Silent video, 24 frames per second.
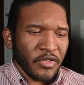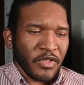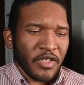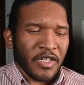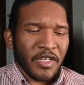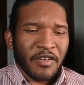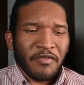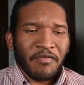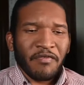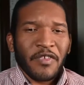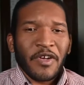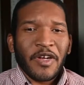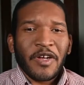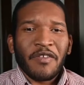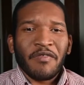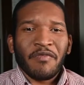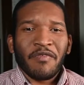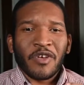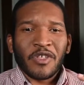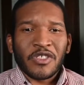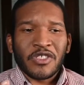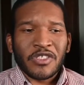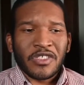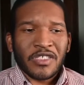you can get a very
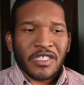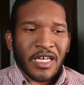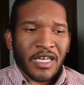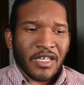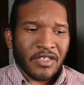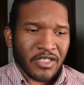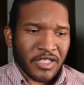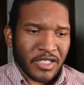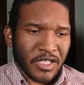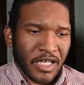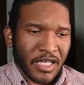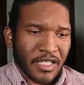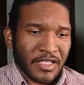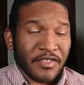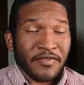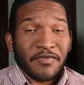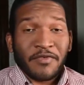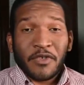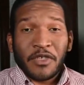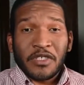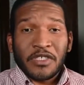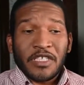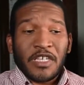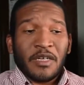versatile shots.
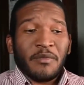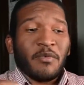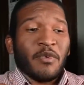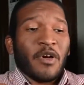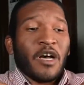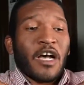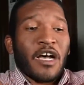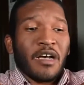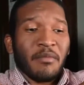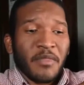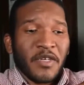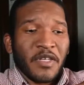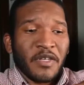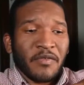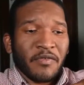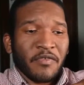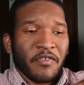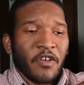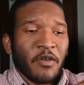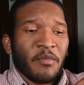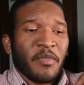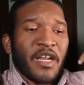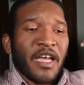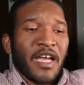For example, I'm in the
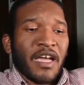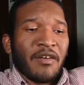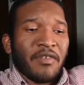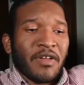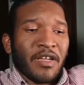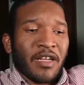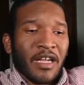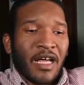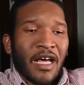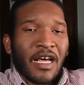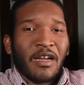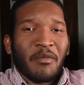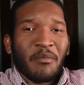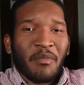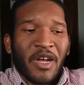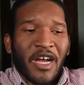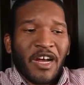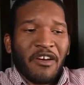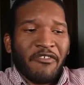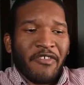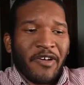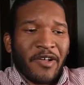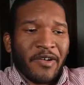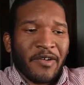frame and I have a lot of
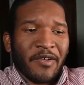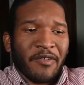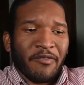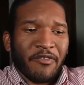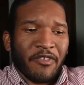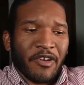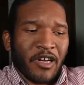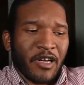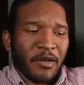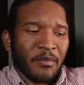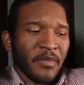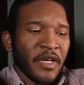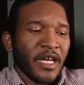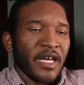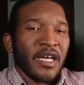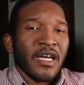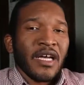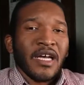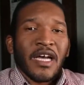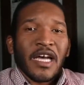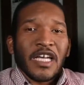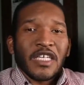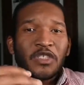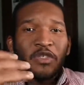background in the frame.
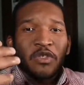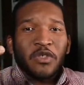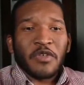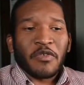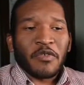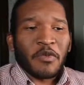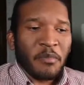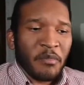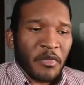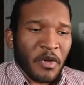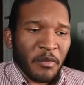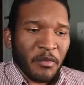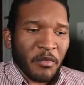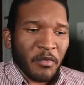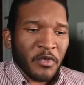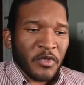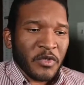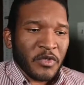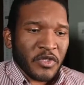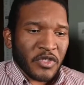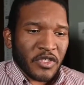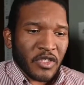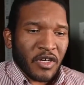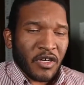As you can remember, when
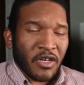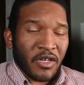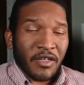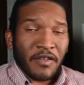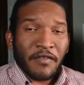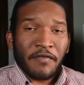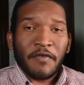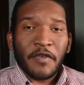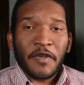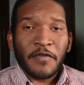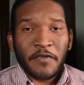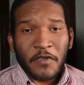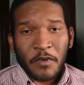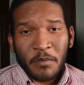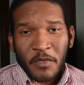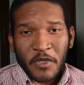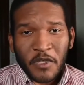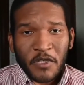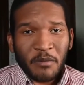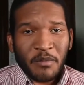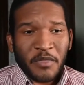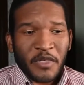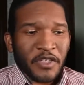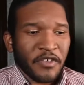you saw the
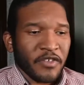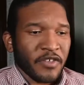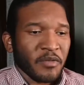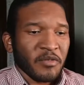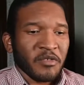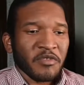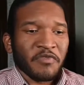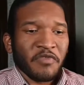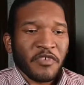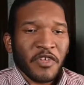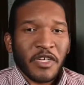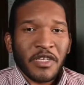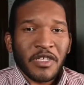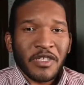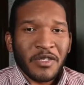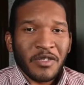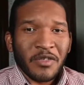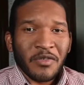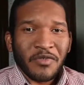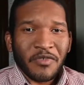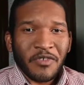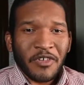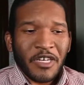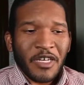50mm, there was very
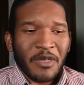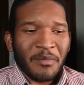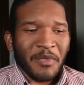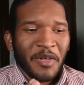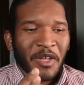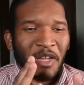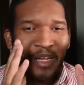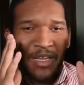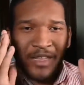little frame and a